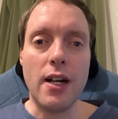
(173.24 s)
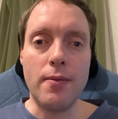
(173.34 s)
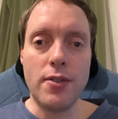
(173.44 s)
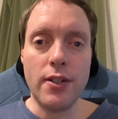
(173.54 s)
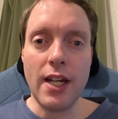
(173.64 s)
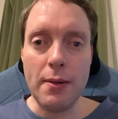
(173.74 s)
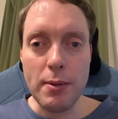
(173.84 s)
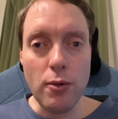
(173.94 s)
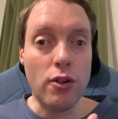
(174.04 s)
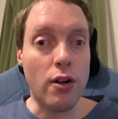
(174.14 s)
So yeah, I'd be
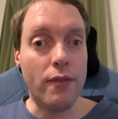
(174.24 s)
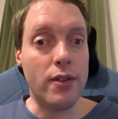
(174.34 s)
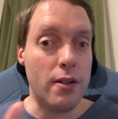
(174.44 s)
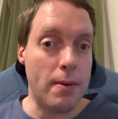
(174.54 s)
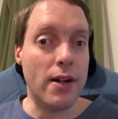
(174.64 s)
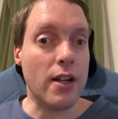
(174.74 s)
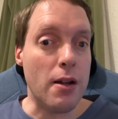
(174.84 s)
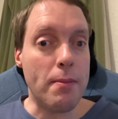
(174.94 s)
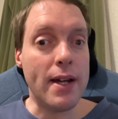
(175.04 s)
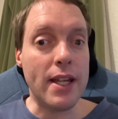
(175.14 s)
more confident about
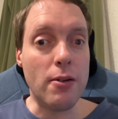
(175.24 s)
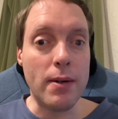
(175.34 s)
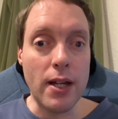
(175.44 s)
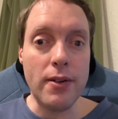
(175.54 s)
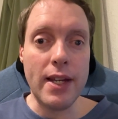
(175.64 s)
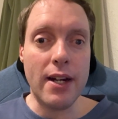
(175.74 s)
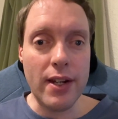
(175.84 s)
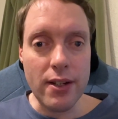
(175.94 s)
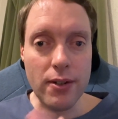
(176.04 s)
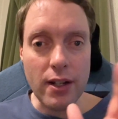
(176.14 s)
going back there on my own now. I
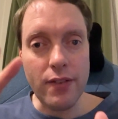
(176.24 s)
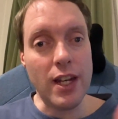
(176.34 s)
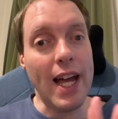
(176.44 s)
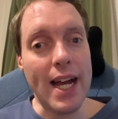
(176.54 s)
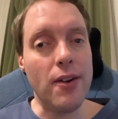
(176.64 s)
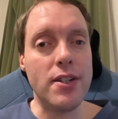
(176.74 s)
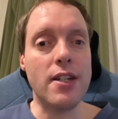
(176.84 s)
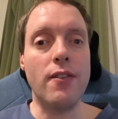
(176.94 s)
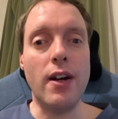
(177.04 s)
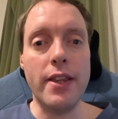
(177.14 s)
know kind of the layout and
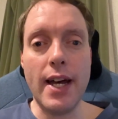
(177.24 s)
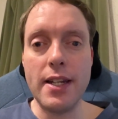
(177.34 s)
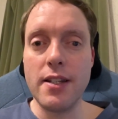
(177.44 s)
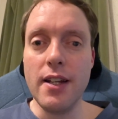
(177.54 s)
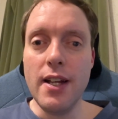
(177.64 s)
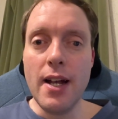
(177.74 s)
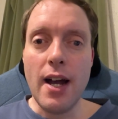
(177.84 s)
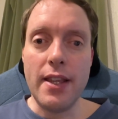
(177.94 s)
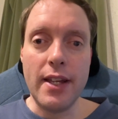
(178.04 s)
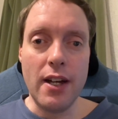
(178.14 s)
stuff like that.
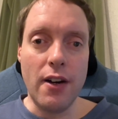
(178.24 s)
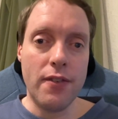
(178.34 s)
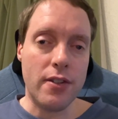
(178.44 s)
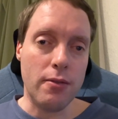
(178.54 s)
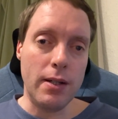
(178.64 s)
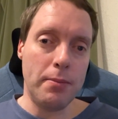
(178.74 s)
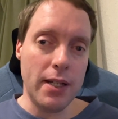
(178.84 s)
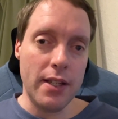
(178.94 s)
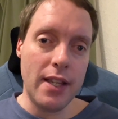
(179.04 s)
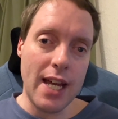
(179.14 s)
And then after we'd been
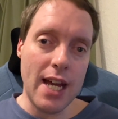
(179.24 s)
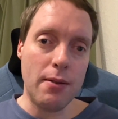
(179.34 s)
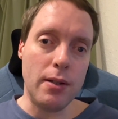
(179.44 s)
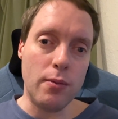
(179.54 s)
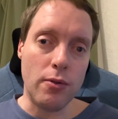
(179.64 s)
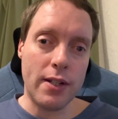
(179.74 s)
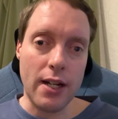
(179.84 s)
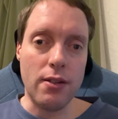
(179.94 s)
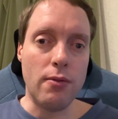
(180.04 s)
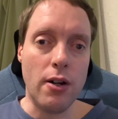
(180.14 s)
in there, we walked down
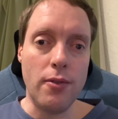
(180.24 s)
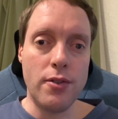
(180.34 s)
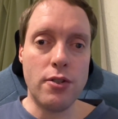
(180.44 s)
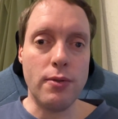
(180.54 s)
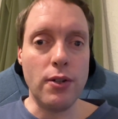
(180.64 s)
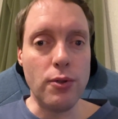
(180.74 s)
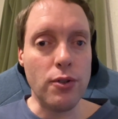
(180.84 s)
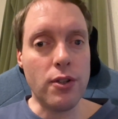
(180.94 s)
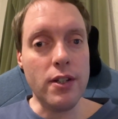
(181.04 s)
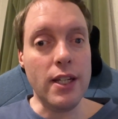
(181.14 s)
the road to an
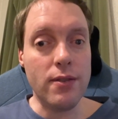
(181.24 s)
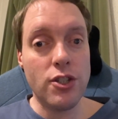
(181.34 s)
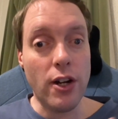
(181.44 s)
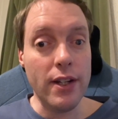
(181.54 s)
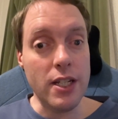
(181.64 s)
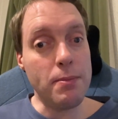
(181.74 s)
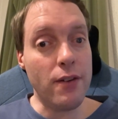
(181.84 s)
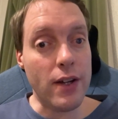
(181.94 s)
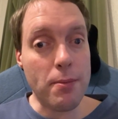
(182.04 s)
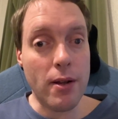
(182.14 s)
all-you-can-eat Chinese
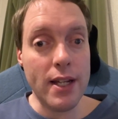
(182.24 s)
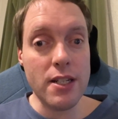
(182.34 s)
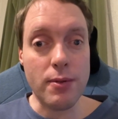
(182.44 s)
buffet place,